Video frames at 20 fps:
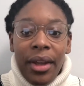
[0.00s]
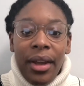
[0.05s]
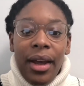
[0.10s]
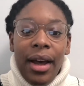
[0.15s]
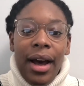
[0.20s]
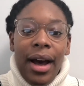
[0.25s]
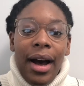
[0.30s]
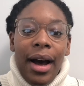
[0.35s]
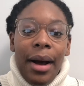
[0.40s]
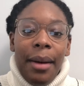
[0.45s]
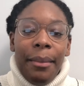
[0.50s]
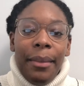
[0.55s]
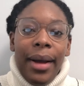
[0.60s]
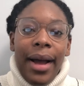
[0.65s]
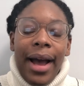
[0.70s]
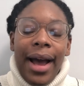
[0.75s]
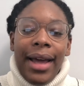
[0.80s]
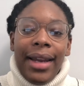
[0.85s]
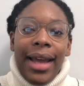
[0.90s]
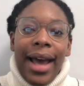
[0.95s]

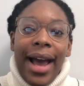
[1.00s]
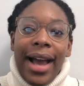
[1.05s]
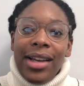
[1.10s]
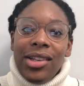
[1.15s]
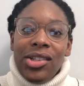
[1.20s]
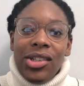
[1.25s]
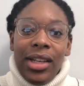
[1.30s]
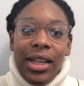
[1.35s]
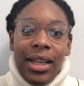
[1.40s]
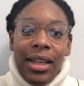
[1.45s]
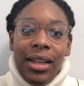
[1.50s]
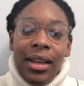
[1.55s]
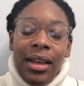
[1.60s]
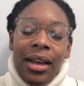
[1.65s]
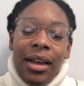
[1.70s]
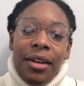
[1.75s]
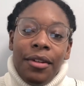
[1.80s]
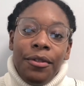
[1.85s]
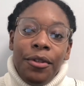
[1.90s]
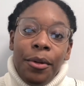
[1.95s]
And actually,
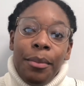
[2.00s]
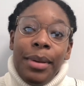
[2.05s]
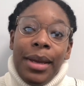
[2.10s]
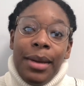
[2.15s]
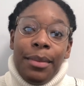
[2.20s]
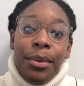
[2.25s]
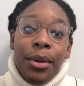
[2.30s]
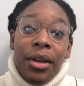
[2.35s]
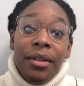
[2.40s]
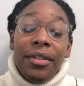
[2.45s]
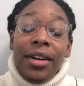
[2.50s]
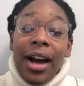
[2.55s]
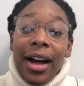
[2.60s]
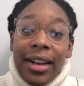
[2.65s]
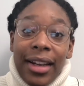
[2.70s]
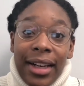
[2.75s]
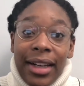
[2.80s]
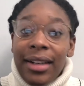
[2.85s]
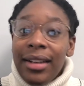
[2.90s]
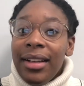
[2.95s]
for people of
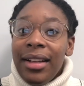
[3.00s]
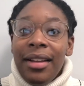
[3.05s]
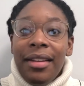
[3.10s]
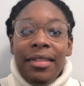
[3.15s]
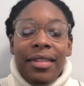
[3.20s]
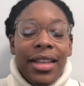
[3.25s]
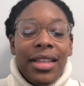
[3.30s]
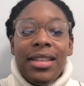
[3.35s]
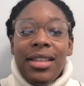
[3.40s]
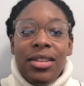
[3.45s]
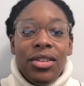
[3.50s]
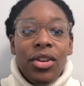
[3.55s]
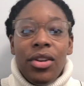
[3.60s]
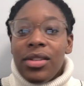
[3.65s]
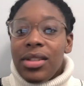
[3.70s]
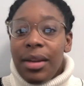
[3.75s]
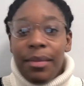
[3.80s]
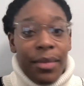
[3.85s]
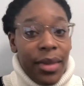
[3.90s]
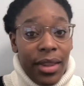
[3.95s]
colour, this is not
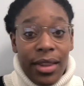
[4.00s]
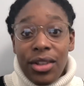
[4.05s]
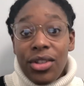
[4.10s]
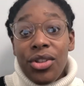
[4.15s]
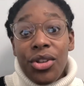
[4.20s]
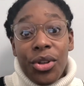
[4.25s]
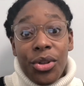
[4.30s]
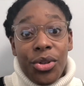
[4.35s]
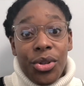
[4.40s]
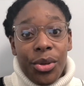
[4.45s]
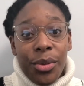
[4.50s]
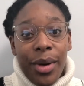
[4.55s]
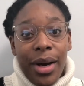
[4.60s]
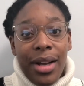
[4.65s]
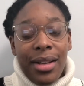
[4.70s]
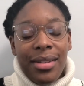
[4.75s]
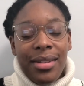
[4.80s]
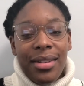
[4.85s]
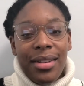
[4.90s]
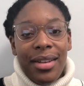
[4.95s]
something that's new to
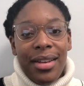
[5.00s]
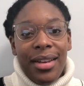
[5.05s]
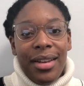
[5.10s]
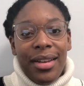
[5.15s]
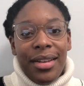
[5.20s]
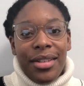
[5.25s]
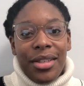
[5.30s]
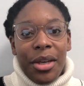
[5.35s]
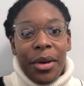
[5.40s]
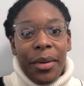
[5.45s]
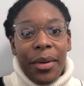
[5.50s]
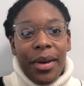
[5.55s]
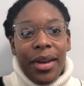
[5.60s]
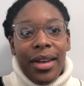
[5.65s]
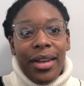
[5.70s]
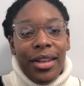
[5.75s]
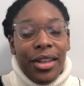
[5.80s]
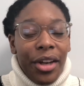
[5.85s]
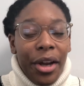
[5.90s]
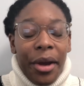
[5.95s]
us. So,
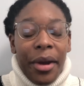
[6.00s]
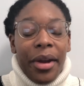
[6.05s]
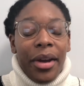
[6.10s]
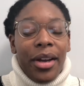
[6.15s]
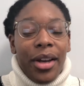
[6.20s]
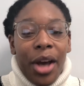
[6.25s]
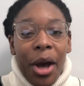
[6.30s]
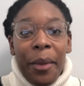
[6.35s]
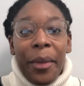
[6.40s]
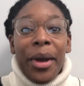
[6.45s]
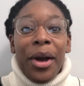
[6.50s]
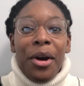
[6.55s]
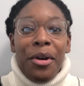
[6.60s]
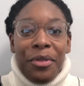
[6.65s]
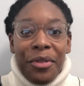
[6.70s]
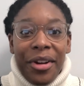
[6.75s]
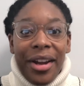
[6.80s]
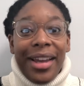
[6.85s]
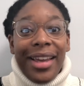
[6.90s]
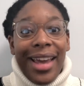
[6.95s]
you know, going
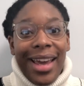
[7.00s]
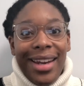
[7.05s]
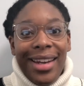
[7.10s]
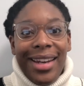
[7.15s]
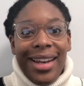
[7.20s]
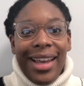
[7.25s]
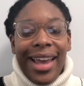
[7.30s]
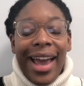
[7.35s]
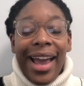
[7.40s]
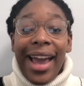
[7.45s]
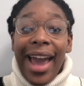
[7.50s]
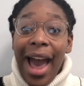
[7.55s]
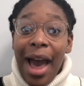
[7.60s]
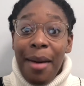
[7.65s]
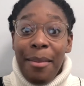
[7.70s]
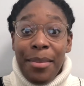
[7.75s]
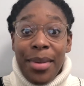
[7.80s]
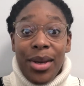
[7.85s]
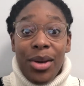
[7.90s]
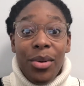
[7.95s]
over it again and again can
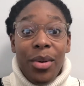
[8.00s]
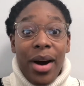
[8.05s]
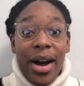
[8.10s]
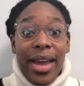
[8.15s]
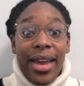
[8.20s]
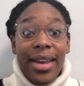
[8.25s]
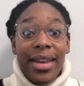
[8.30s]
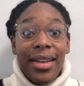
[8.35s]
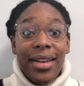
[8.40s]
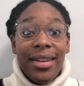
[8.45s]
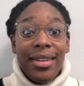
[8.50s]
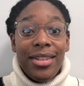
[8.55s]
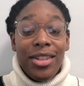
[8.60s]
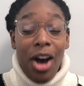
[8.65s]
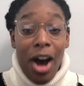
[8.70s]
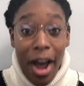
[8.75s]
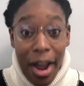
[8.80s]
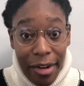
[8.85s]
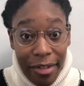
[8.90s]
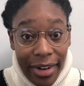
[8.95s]
be quite
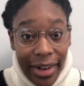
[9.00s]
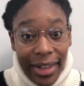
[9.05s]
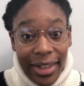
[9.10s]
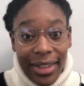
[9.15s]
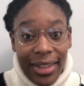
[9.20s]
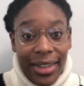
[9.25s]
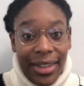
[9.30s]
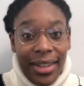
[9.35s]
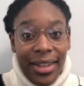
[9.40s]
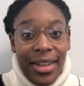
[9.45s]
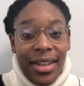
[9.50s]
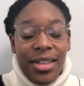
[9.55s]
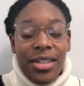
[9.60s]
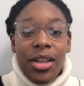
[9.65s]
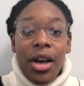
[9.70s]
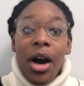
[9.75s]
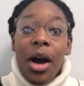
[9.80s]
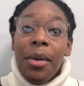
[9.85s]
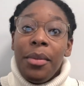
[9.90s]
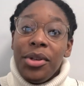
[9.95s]
tiring. So
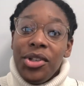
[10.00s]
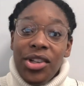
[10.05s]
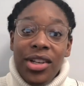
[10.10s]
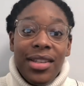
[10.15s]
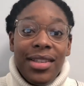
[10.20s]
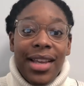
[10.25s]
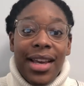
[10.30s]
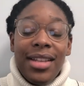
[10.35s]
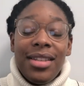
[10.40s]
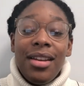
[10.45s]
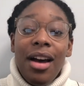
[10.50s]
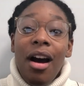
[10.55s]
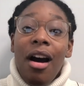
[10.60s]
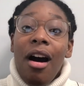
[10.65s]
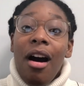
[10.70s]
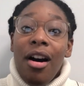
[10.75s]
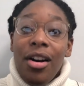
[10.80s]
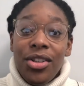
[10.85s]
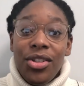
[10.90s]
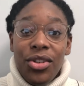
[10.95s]
I would just say to
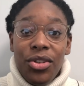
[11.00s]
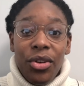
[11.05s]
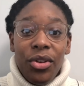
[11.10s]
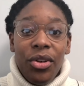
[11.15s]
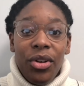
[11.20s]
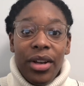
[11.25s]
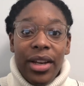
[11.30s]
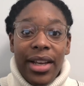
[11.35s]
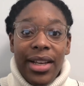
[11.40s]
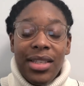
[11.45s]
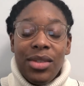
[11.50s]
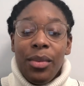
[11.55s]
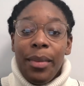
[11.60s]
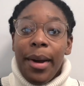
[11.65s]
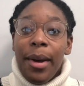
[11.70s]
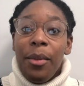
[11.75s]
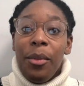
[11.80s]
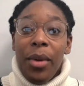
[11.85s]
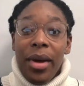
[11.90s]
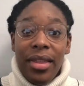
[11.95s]
ask your colleagues
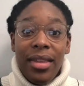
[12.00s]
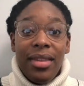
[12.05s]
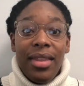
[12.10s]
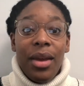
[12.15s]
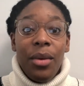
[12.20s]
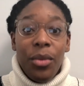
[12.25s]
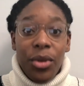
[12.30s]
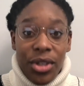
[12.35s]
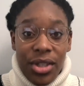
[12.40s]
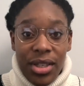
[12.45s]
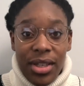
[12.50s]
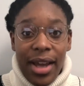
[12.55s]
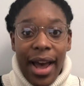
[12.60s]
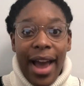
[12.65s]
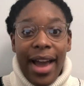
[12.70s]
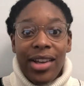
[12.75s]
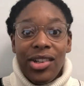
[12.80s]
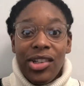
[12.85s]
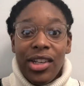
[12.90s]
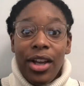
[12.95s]
about whether they want to
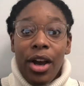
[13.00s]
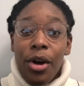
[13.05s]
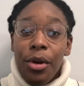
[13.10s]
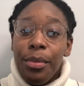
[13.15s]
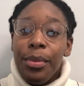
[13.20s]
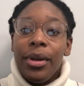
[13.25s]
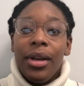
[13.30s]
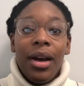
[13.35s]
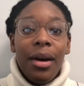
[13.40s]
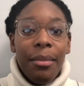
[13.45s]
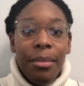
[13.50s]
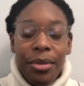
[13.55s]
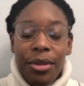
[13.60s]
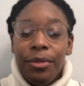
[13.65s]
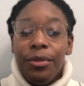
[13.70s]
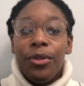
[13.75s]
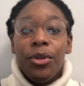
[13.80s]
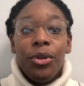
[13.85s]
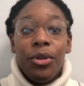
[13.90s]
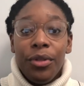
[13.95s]
actually open up the
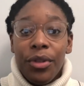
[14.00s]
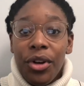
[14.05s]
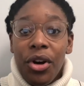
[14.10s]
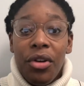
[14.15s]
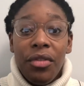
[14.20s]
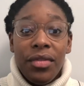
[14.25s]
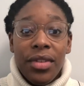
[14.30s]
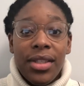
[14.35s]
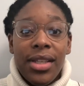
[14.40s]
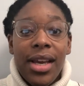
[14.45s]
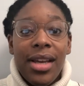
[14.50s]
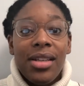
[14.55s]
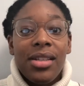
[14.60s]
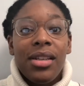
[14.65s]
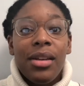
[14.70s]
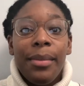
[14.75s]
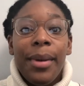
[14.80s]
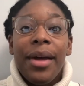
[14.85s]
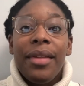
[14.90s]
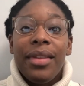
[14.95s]
floor for conversation
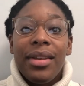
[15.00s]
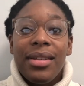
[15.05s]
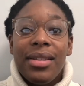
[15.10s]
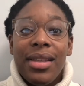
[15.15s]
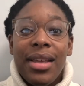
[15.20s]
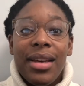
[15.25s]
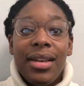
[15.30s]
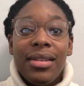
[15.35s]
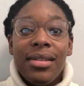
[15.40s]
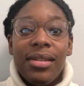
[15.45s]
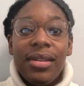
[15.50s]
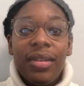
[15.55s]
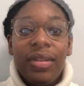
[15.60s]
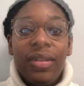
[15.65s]
about these things.